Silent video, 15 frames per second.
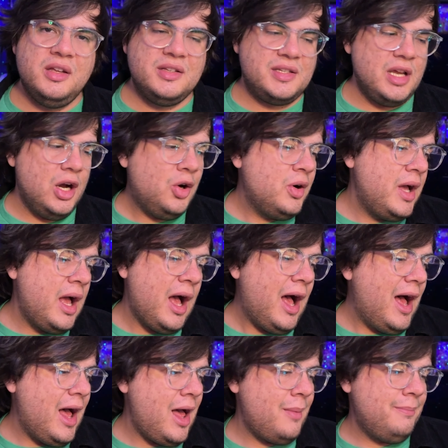So,
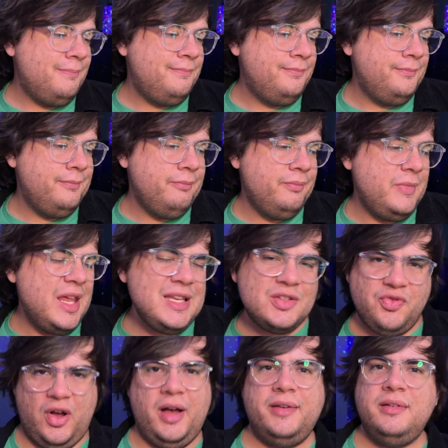he's
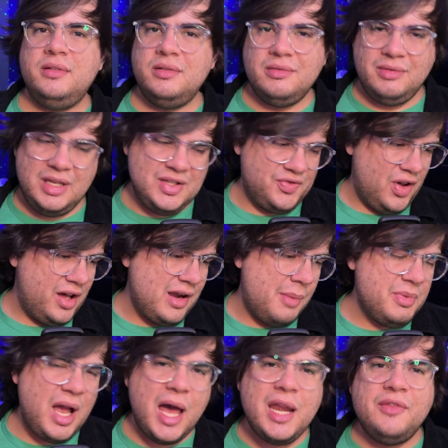fun. He's fun.
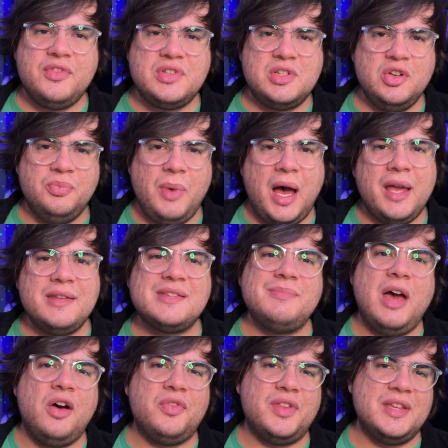I'm kind of two minds
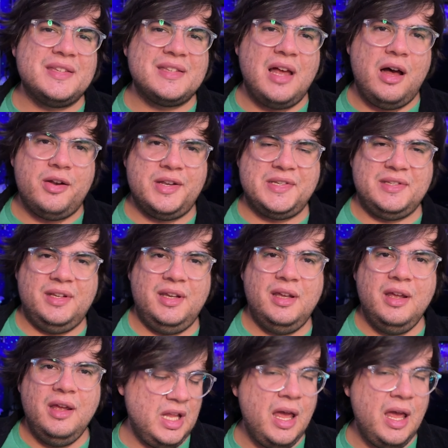about this, honestly.